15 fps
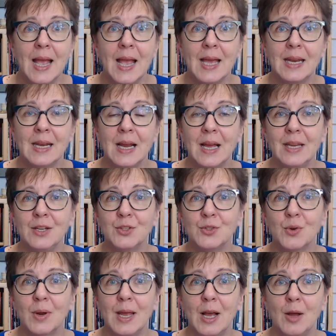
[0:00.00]
and I
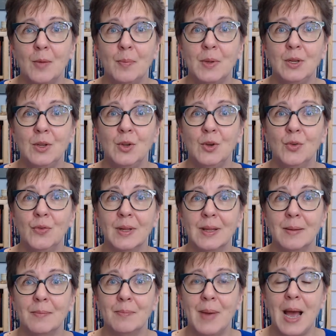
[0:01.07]
enjoy helping you feel
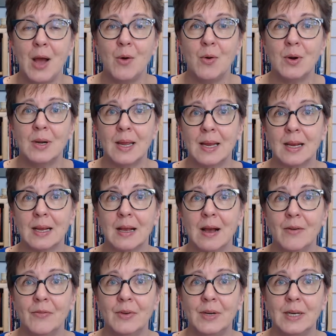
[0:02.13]
empowered and
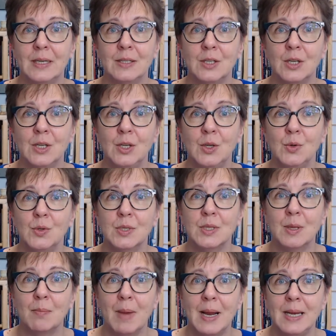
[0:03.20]
confident to use
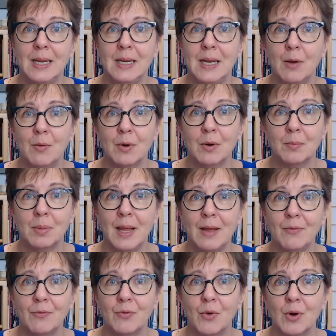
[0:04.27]
the Mighty Network
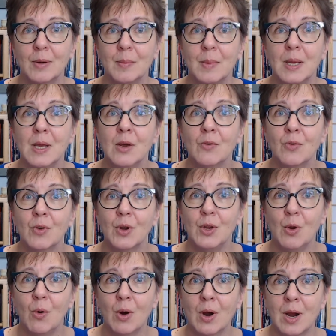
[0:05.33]
platform for
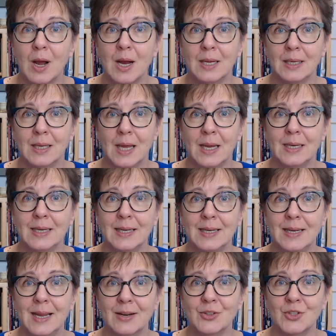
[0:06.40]
your online
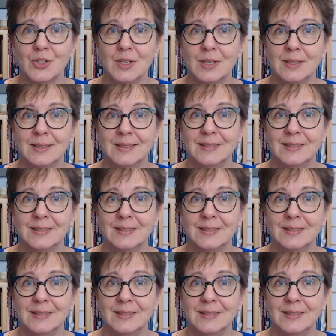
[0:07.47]
connection.